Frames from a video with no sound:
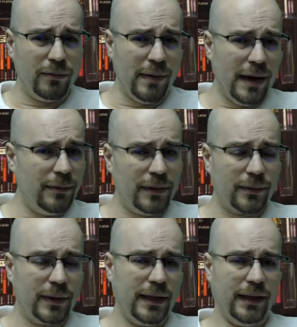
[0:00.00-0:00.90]
maybe
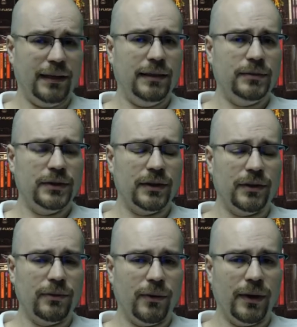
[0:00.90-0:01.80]
3 games that are
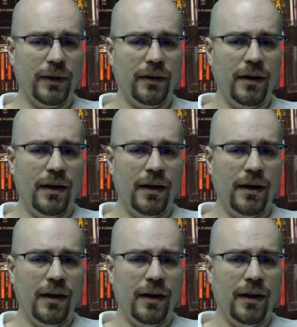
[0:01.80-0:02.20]
for it.